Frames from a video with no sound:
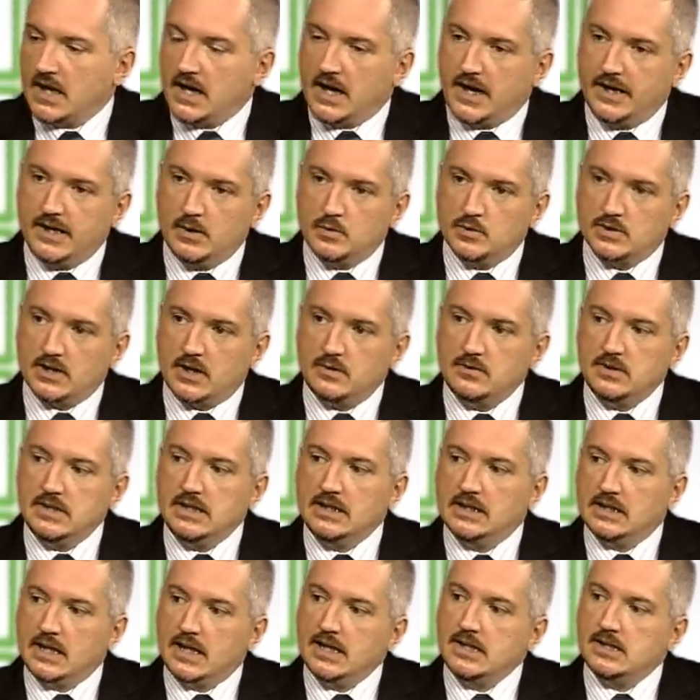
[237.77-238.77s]
And it was only
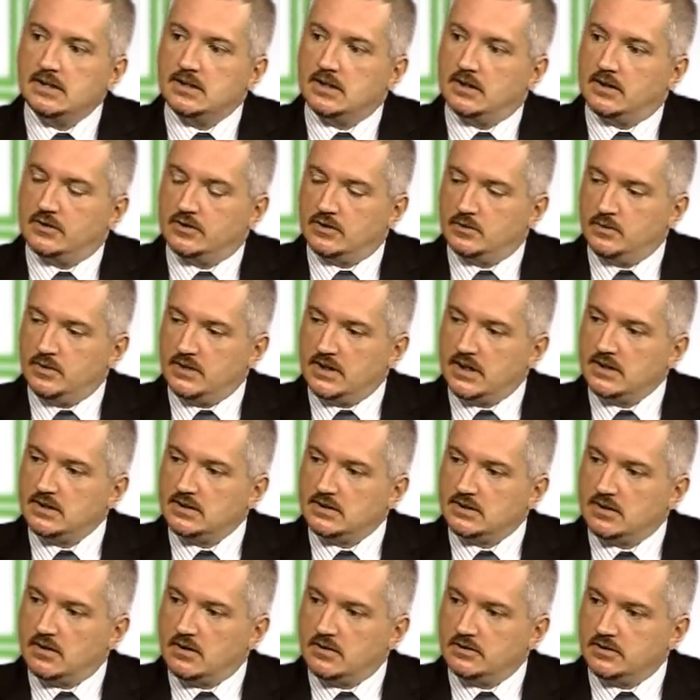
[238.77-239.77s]
later that we then
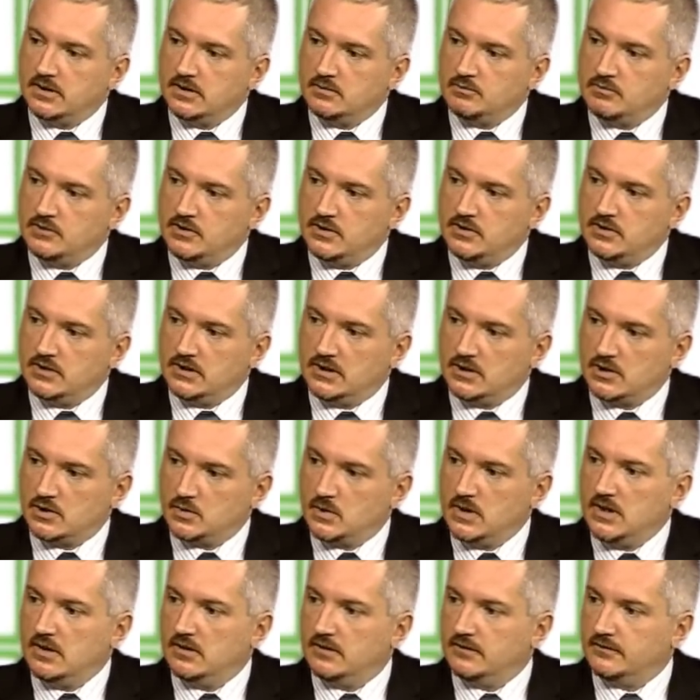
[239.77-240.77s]
started producing a
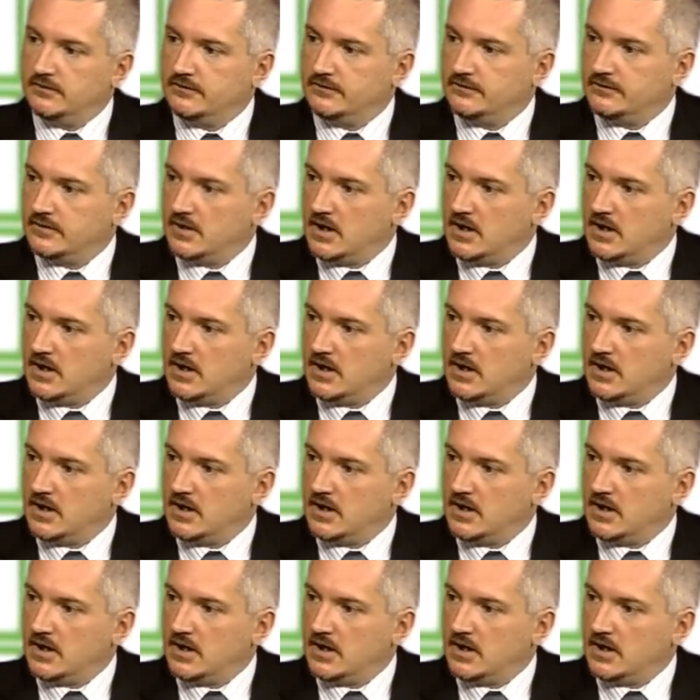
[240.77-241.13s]
suite of